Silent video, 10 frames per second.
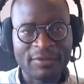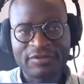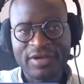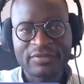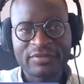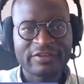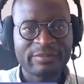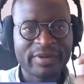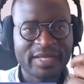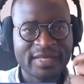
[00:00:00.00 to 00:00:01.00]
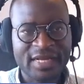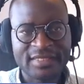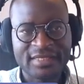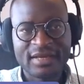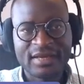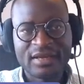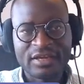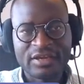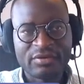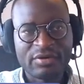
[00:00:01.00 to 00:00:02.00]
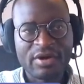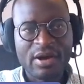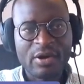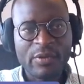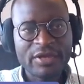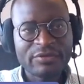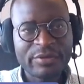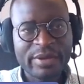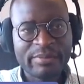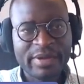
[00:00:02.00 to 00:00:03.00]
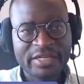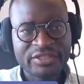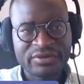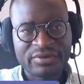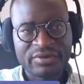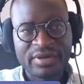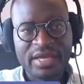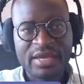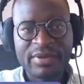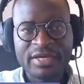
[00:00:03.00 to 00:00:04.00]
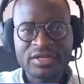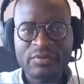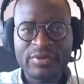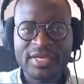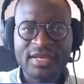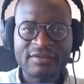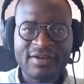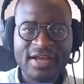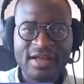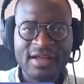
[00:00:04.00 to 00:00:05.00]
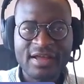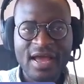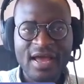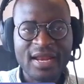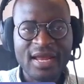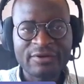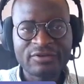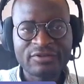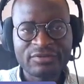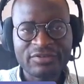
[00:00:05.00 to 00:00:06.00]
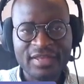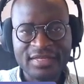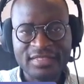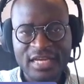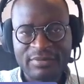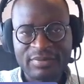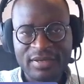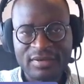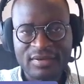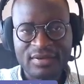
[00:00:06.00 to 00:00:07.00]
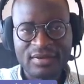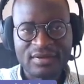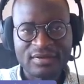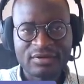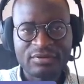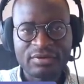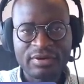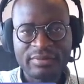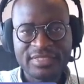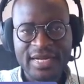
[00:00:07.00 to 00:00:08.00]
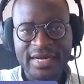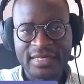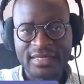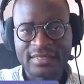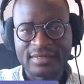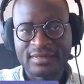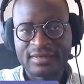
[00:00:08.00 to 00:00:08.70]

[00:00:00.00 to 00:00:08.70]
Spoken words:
I'm just trying to explain that, when you do a measure will never allow you to start typing the columns directly.